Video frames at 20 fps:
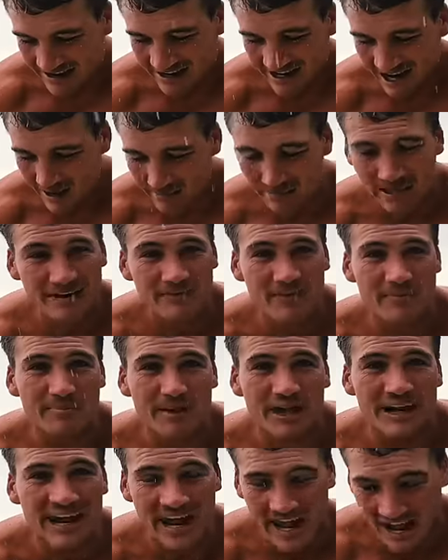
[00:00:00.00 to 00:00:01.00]
Can't believe I'm
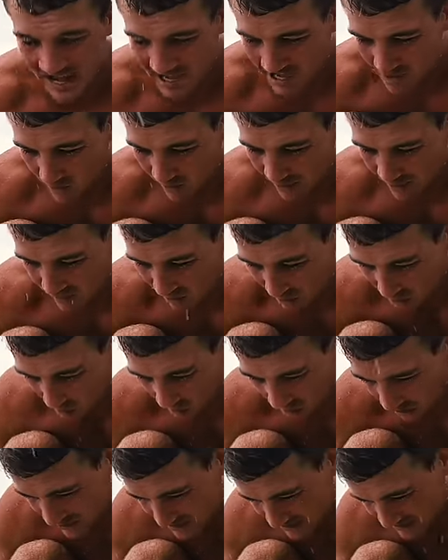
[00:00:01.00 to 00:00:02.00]
bloody eating one of the
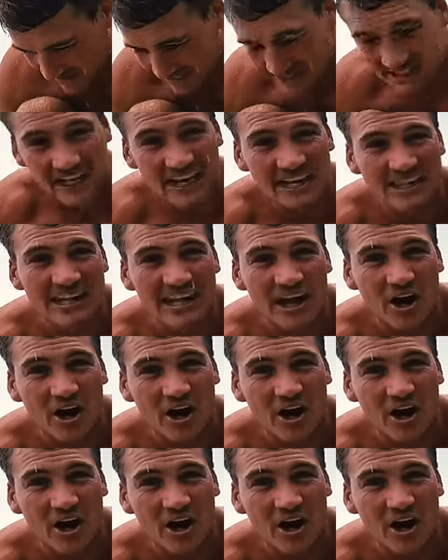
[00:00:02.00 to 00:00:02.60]
worst things in the